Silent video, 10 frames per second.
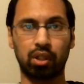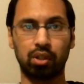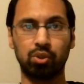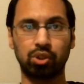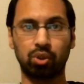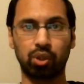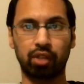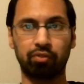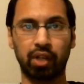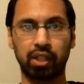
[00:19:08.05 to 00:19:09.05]
You still
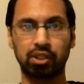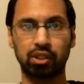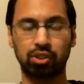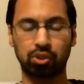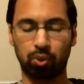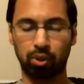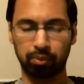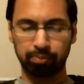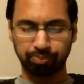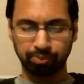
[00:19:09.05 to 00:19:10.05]
got to fact check the story.
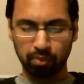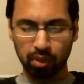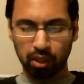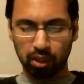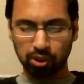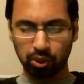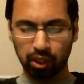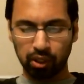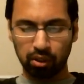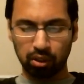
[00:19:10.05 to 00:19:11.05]
So
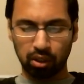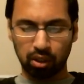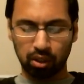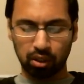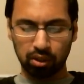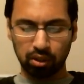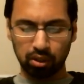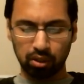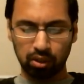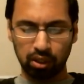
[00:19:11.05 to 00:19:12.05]
then
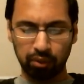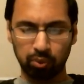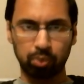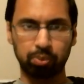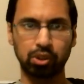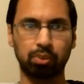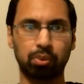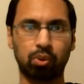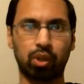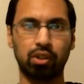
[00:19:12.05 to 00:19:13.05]
David Wood brings up
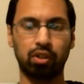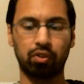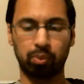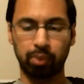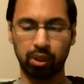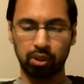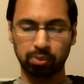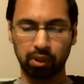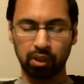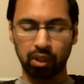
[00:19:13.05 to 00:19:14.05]
the criteria of
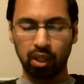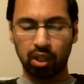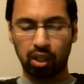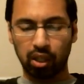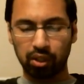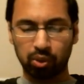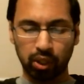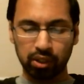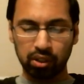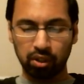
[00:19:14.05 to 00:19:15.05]
embarrassment. The
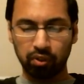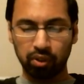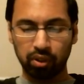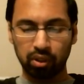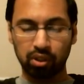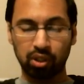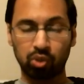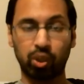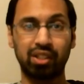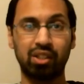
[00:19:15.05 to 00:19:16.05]
criteria
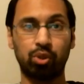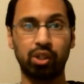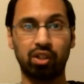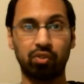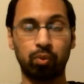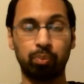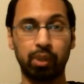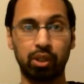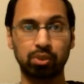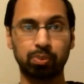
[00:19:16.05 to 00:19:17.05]
of
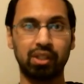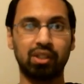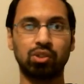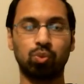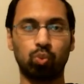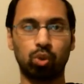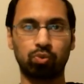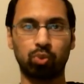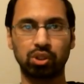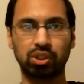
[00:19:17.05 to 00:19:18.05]
embarrassment doesn't work
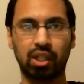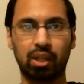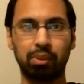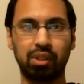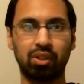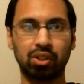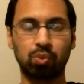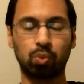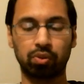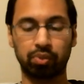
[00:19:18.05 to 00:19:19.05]
for Islam, and it
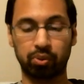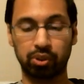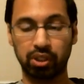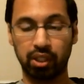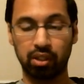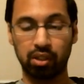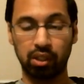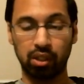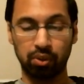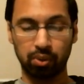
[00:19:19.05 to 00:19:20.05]
doesn't work for Christianity
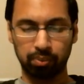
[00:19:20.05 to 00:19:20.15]
either.